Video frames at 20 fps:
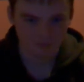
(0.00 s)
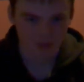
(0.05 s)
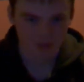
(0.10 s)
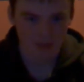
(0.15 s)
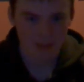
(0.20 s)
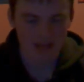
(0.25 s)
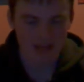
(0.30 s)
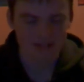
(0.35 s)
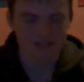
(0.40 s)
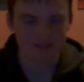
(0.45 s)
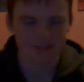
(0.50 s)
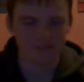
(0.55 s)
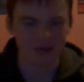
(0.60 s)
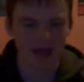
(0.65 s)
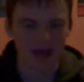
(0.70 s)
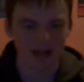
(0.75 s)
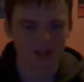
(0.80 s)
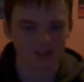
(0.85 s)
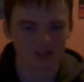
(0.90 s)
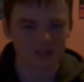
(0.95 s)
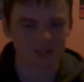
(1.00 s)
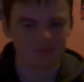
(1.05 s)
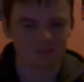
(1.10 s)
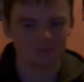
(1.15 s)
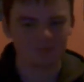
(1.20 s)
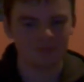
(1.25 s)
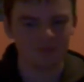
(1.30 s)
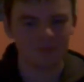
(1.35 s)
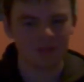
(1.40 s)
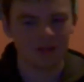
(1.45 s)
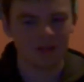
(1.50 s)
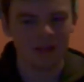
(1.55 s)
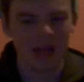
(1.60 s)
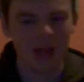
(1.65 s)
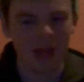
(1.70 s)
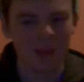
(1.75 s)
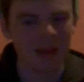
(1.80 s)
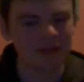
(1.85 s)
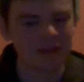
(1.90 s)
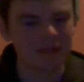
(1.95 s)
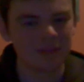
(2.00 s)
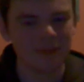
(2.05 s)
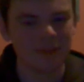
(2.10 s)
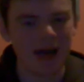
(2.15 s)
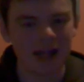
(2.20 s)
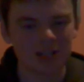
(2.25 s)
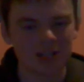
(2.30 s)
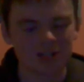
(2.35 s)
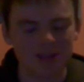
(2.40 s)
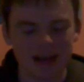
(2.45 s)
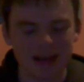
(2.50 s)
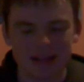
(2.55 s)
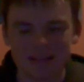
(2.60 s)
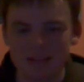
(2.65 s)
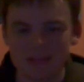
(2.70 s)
And that's the match. And that's the match. That is the